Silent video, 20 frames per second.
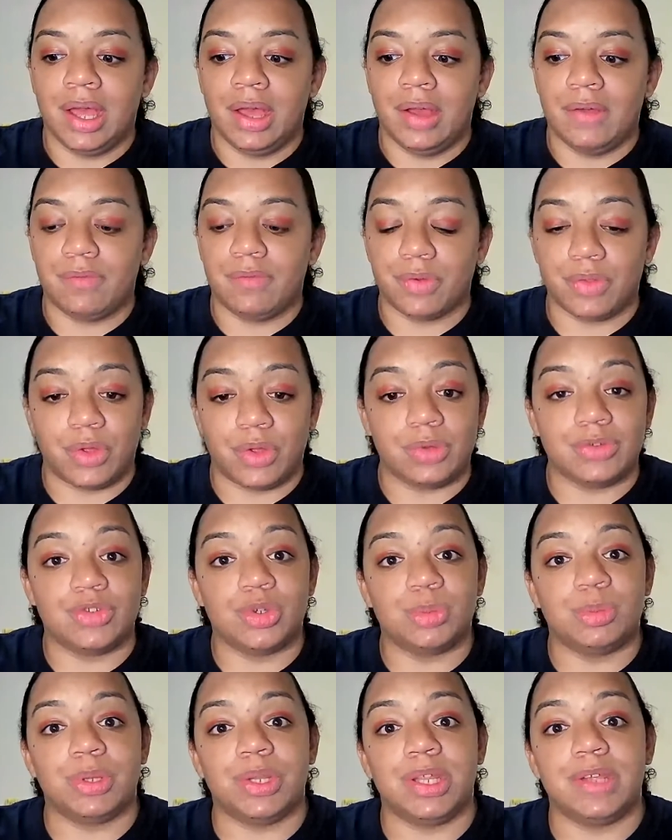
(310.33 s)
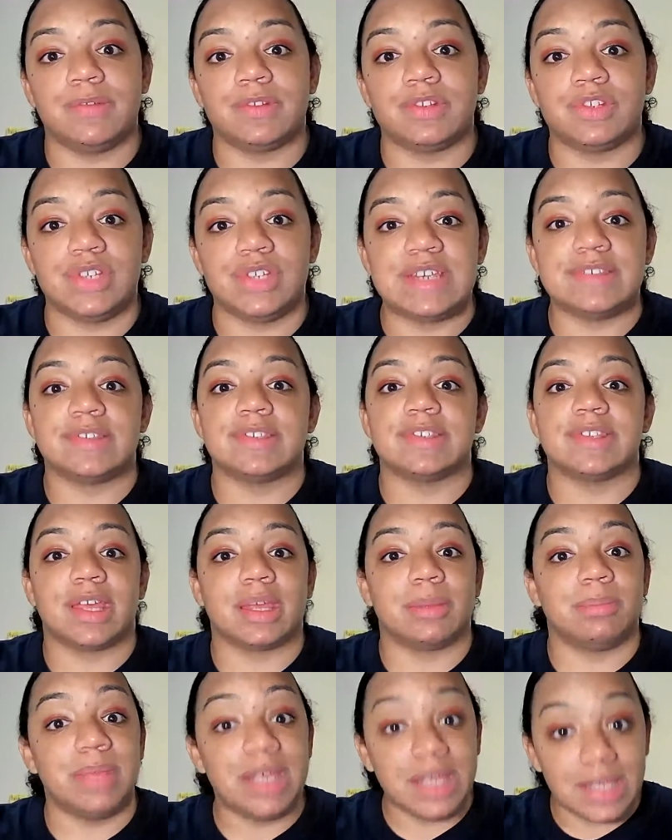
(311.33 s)
For those who believe in Jesus
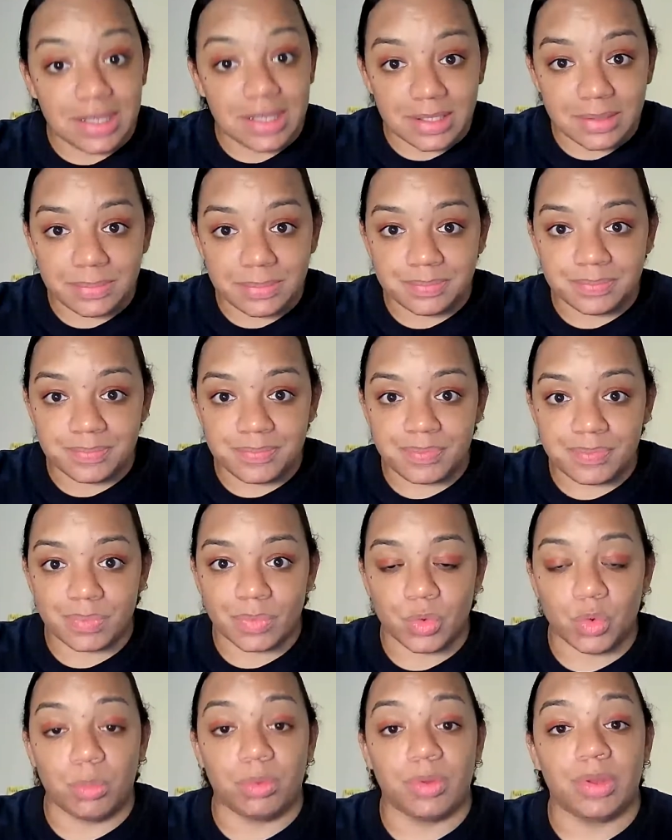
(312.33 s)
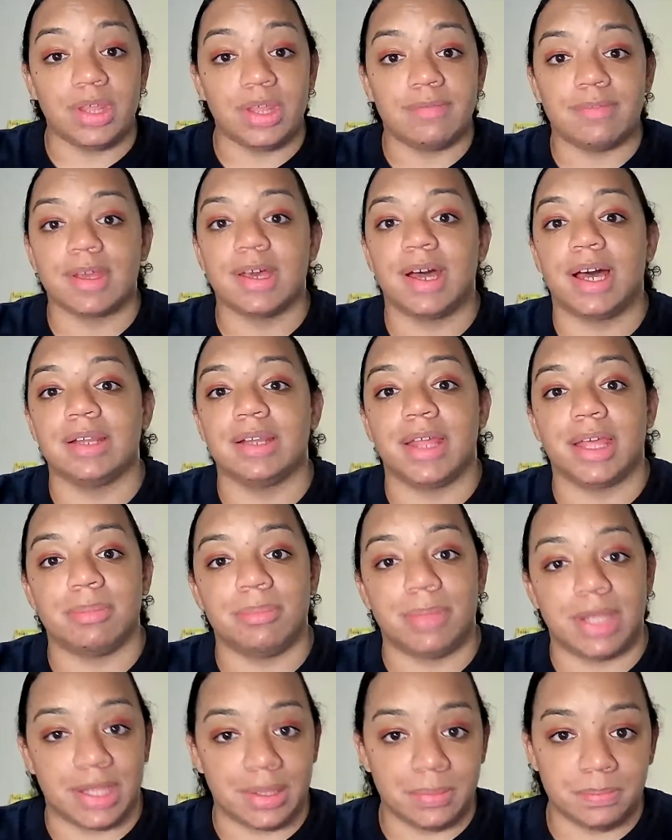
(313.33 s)
like me, who believe in God like
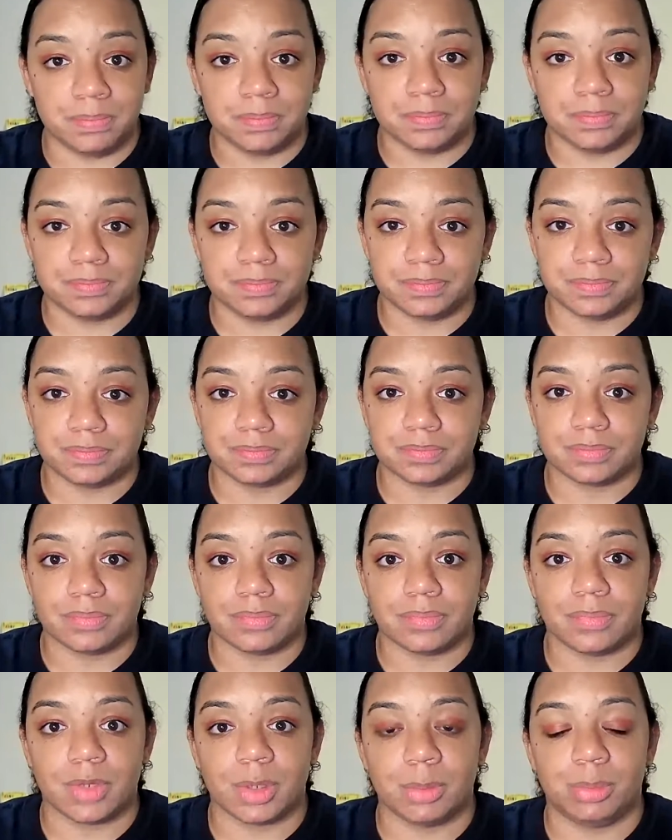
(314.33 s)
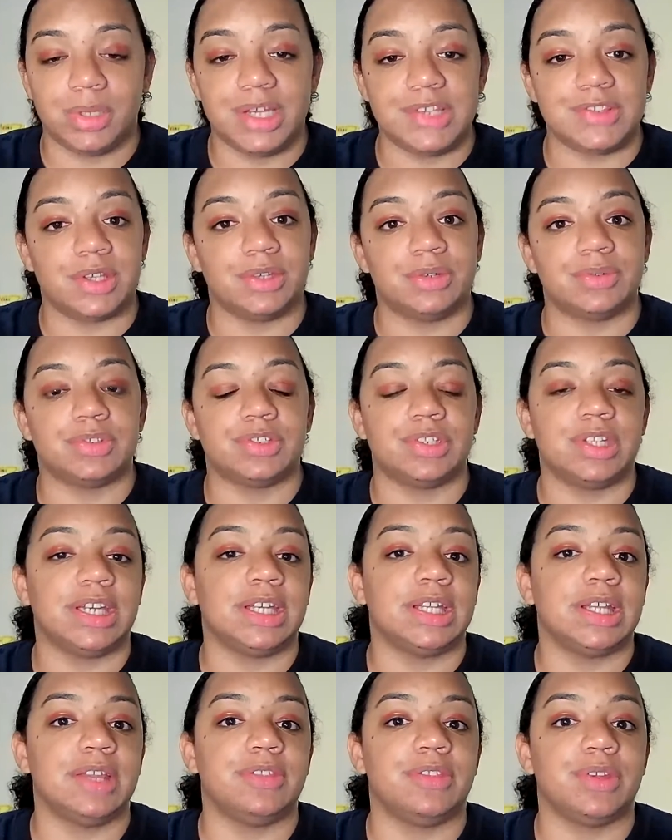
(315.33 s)
me, please
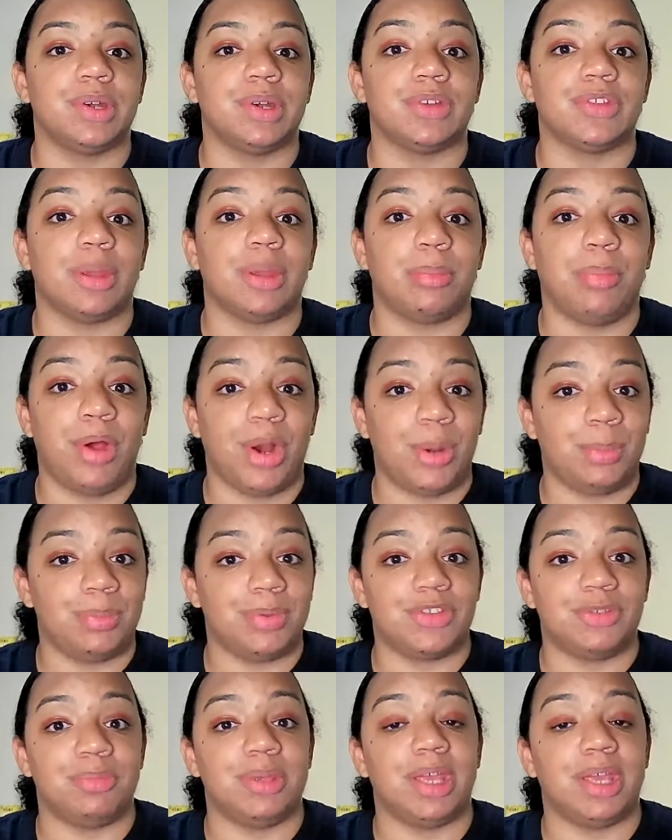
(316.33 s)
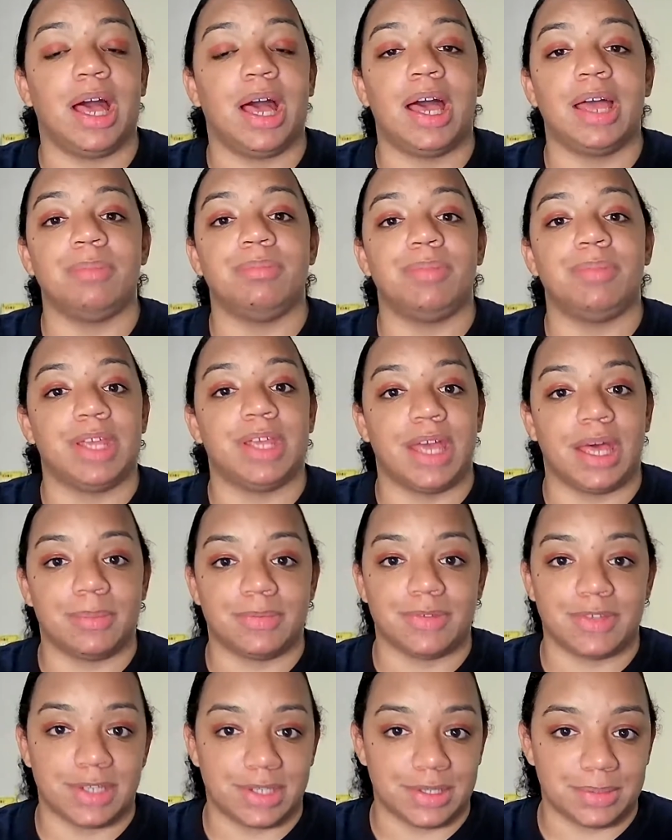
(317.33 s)
understand that there is a purpose behind being
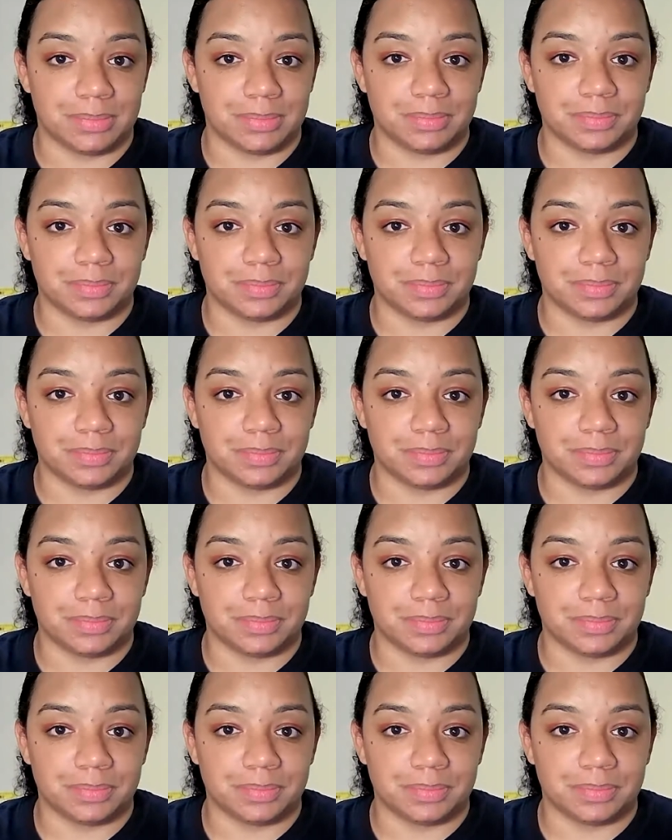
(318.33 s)
abstinent.